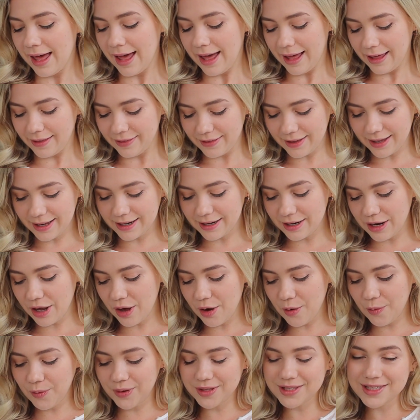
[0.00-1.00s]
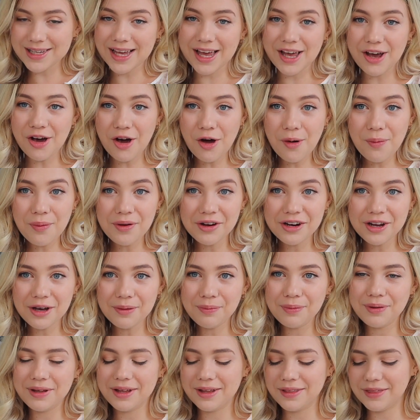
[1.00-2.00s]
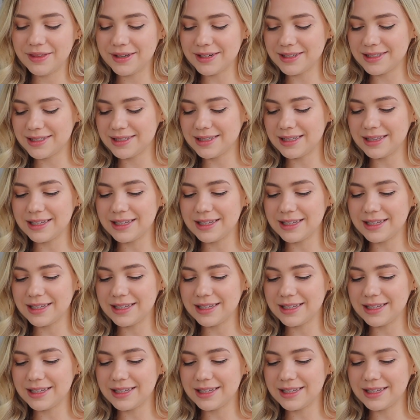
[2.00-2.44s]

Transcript: And then once I open up this